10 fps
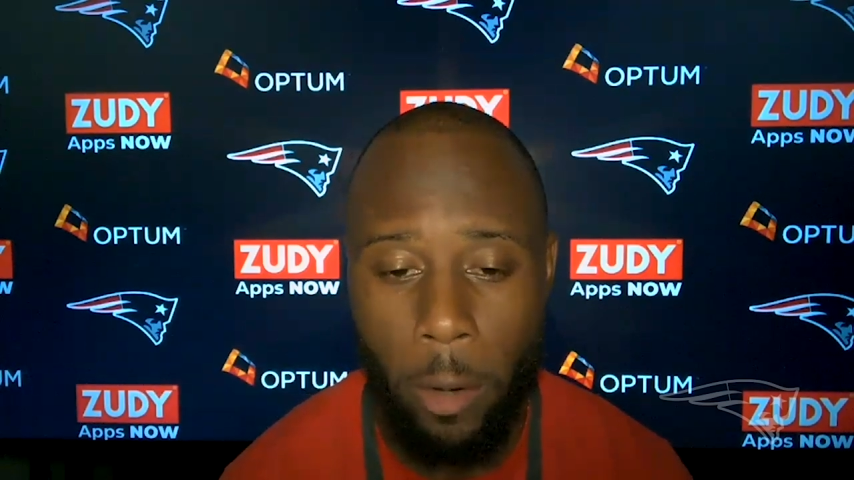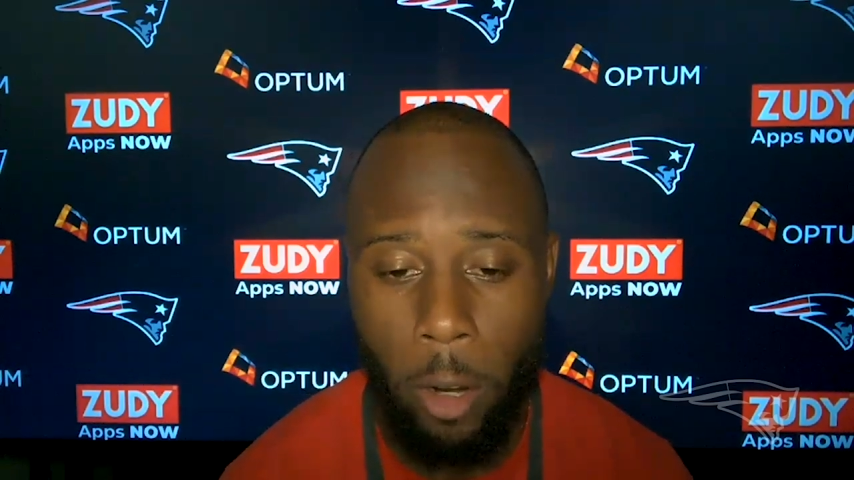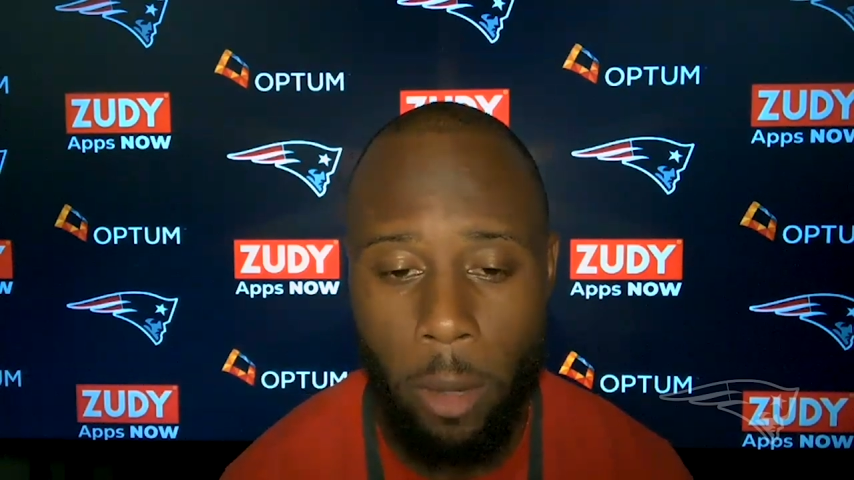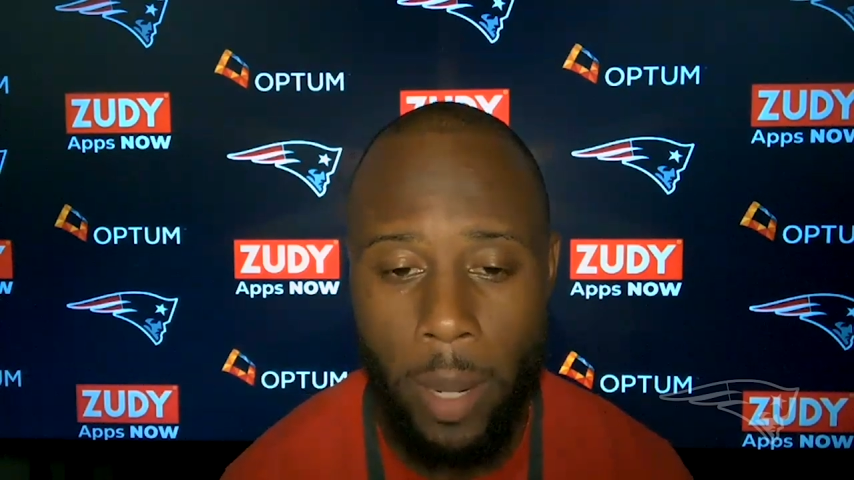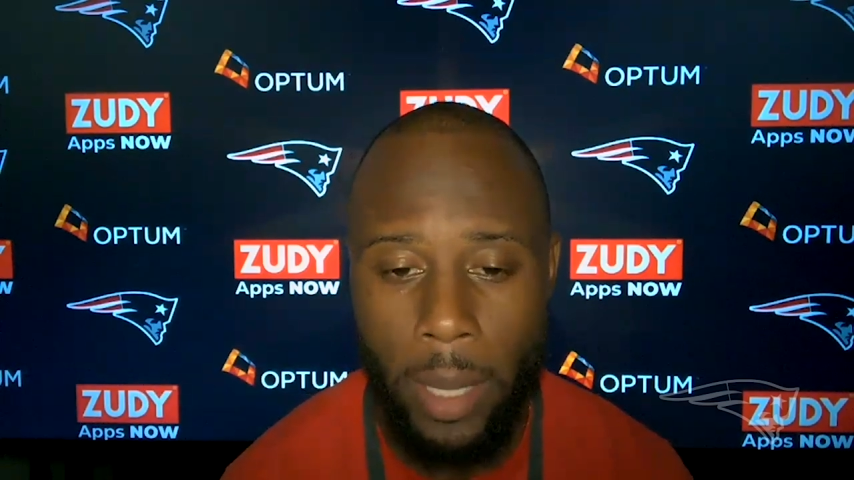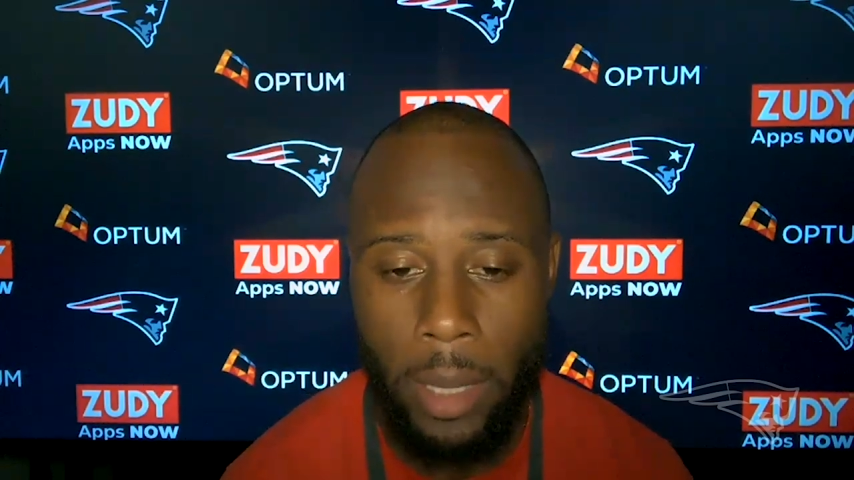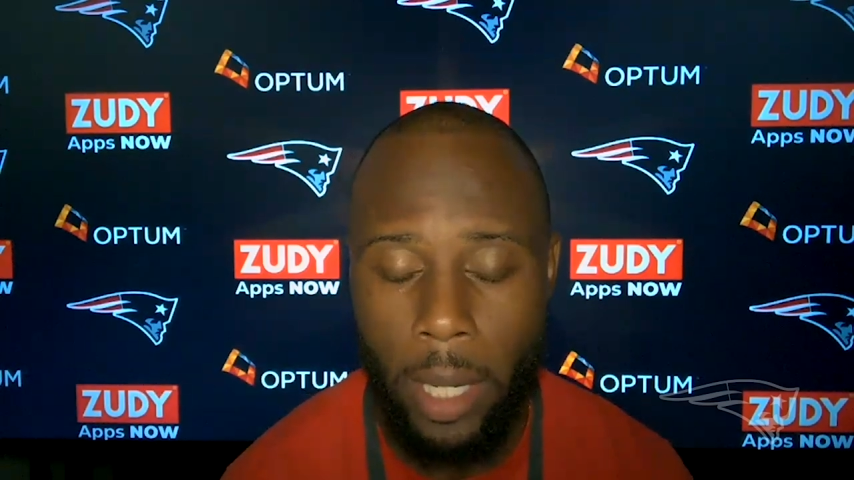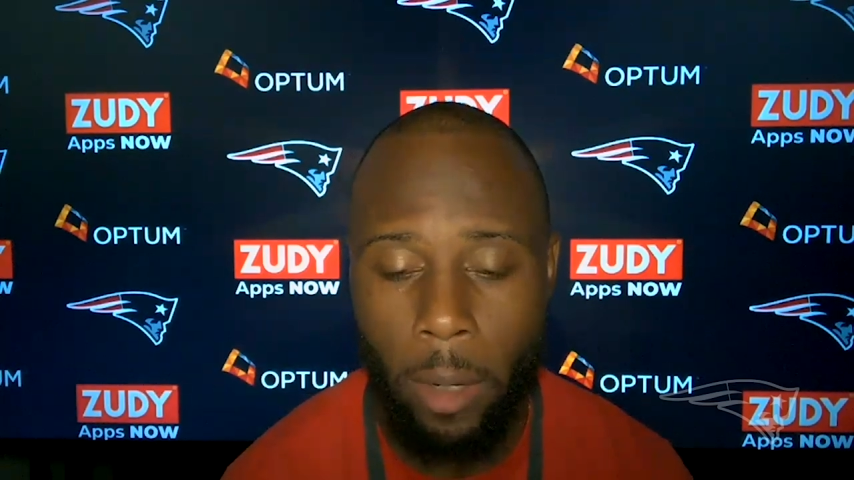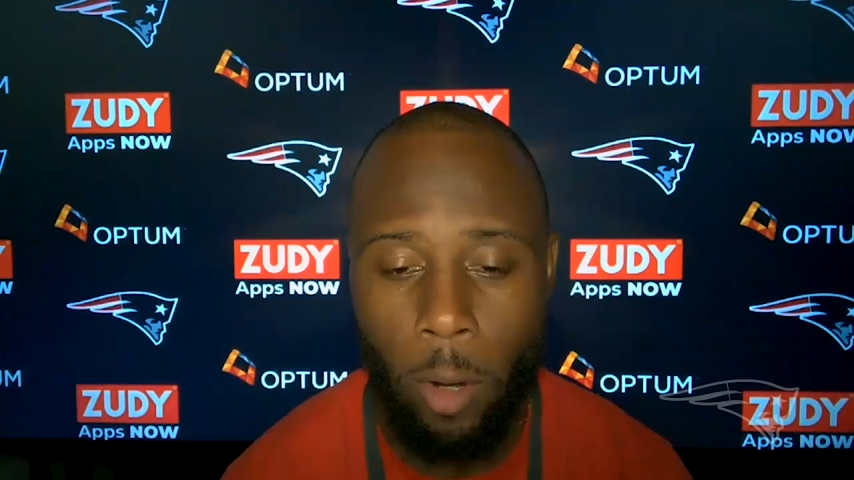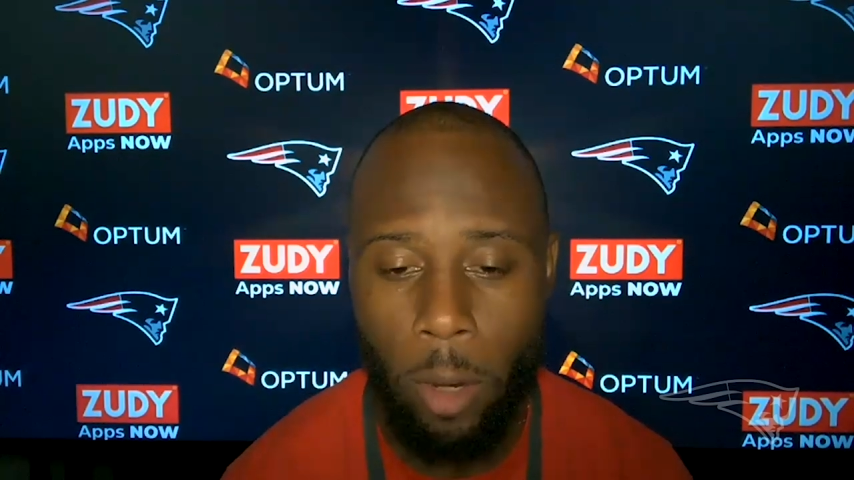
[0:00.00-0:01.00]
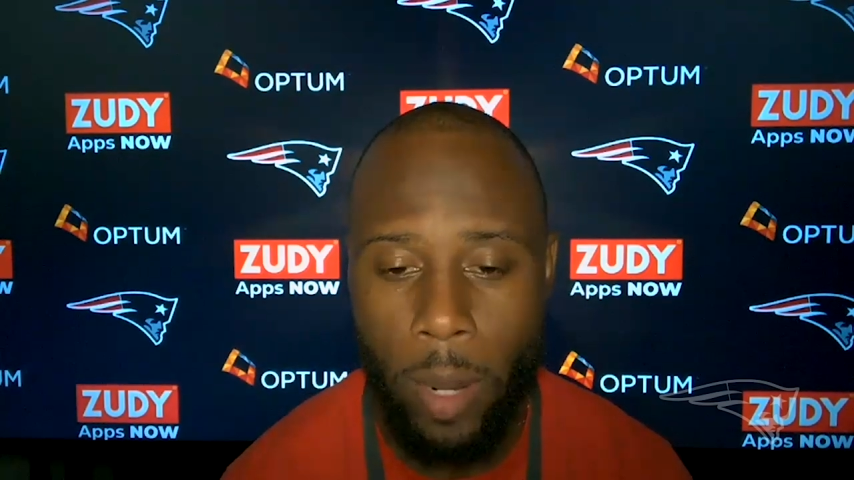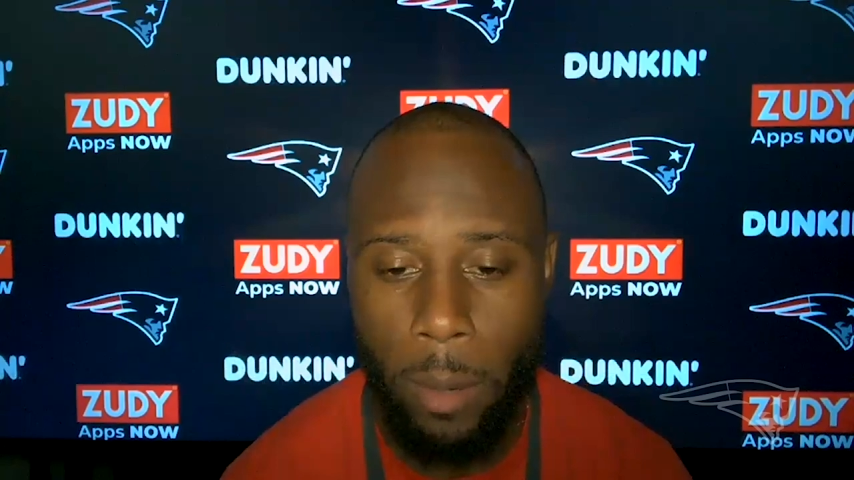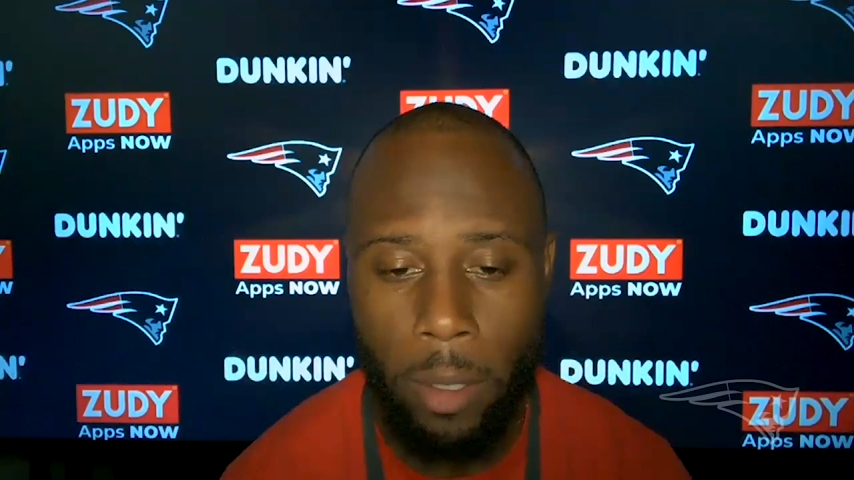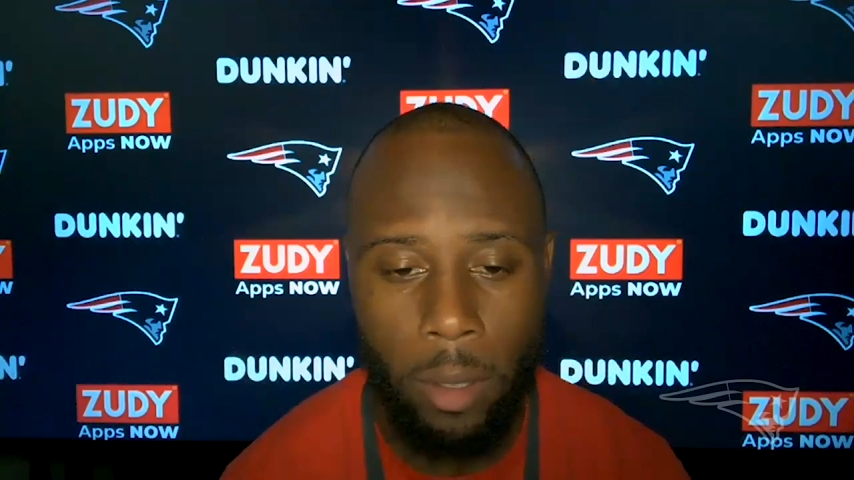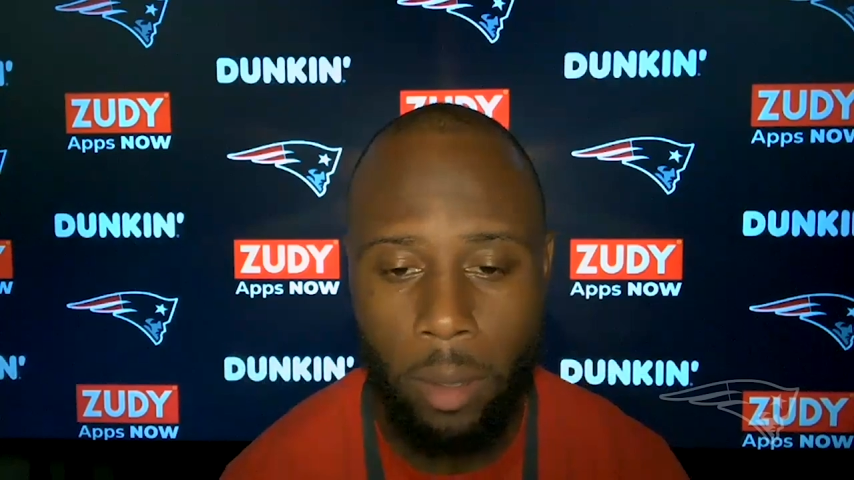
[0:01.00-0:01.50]
quarterback is that quarterback.
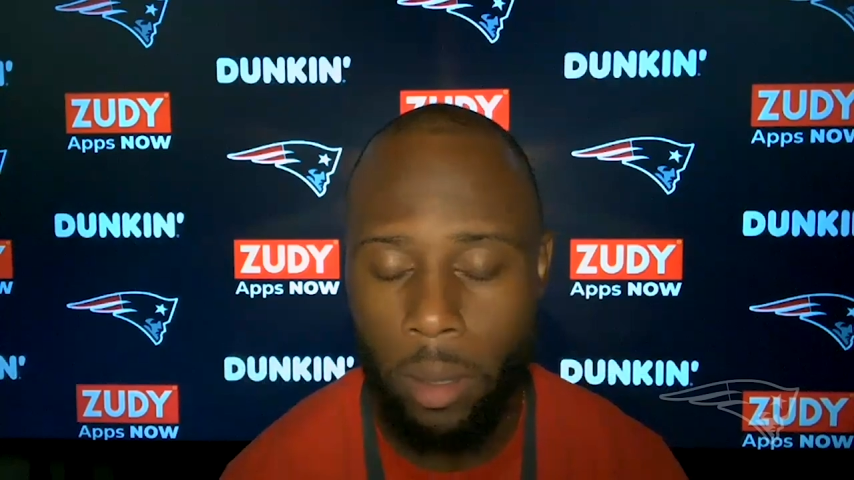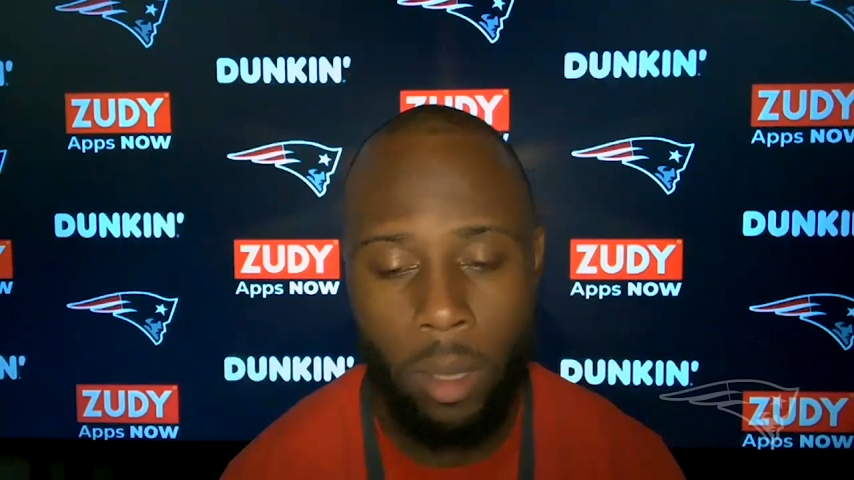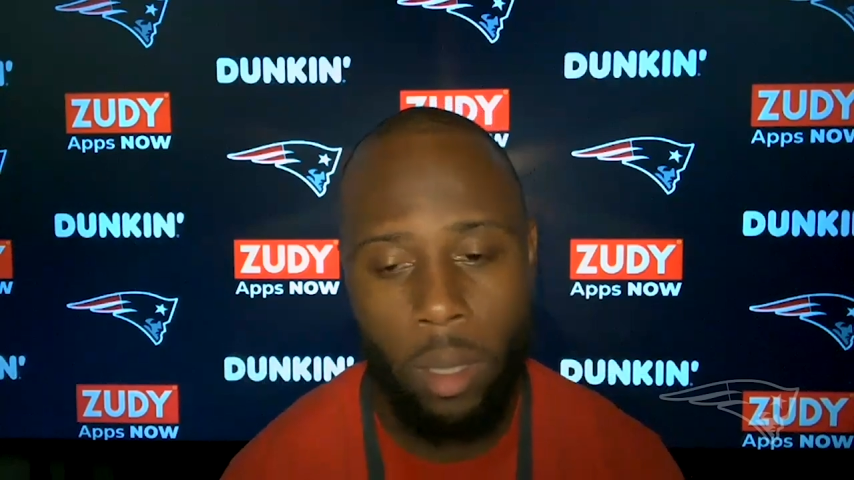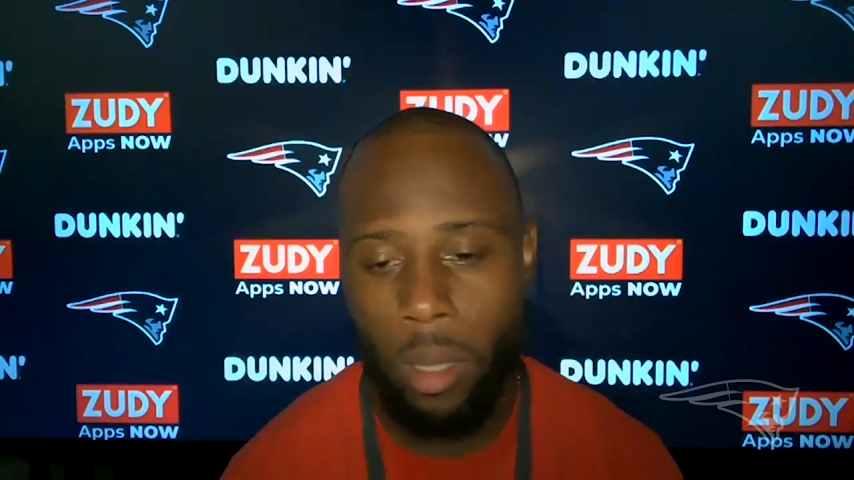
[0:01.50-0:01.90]
Whereas,